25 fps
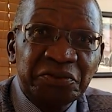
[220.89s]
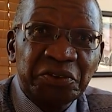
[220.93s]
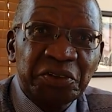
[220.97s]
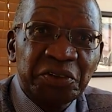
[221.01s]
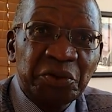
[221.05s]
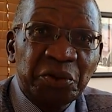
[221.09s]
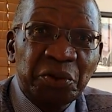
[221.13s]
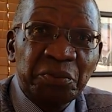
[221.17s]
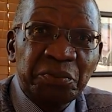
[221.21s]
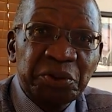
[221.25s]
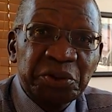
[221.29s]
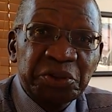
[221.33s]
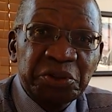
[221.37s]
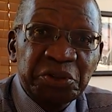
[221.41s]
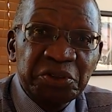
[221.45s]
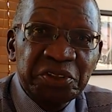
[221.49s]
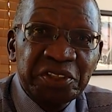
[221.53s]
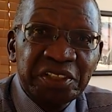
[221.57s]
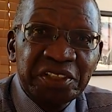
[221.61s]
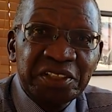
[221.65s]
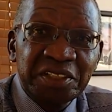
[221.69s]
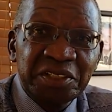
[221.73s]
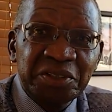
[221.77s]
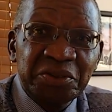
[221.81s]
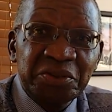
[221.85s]
for the
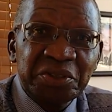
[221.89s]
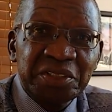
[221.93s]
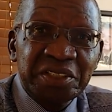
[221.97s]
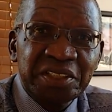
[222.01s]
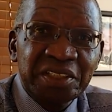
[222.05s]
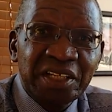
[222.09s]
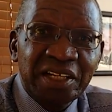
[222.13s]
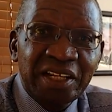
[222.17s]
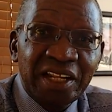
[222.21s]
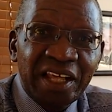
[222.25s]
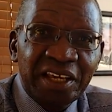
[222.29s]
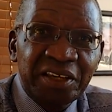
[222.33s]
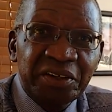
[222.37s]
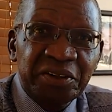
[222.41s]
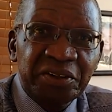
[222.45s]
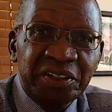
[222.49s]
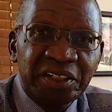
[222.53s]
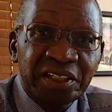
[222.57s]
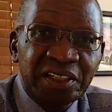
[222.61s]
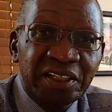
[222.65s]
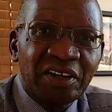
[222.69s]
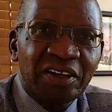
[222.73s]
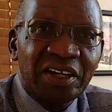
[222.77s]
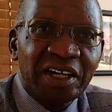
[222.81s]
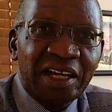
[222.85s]
opportunity to see
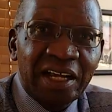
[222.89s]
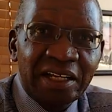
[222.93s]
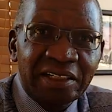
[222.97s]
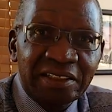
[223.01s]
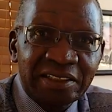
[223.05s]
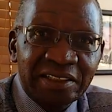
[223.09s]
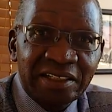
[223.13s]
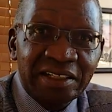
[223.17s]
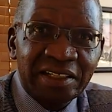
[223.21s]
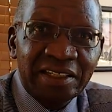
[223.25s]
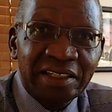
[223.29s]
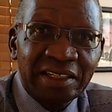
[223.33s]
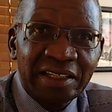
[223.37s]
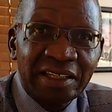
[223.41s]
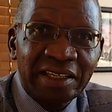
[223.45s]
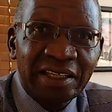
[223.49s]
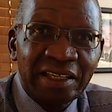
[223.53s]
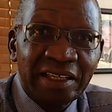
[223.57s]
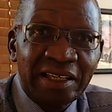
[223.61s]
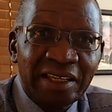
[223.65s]
lion in our country.